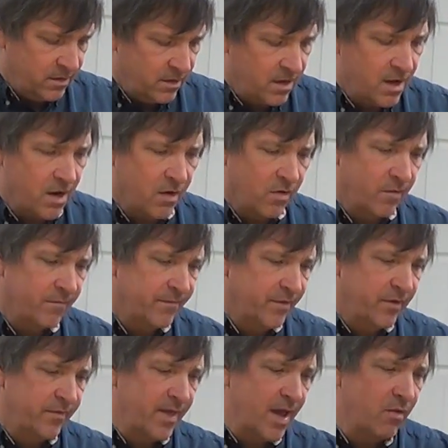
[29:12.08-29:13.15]
No,
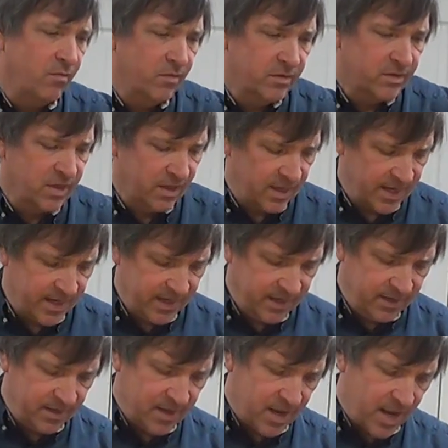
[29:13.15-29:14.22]
that was the
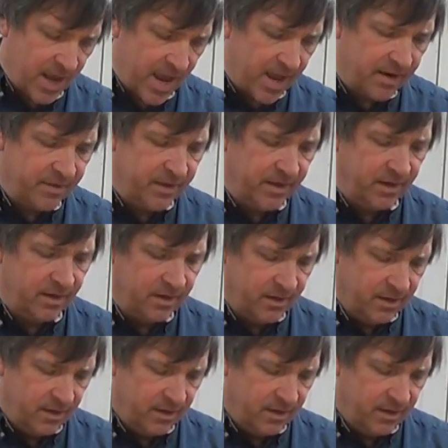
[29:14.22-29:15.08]
lady that had the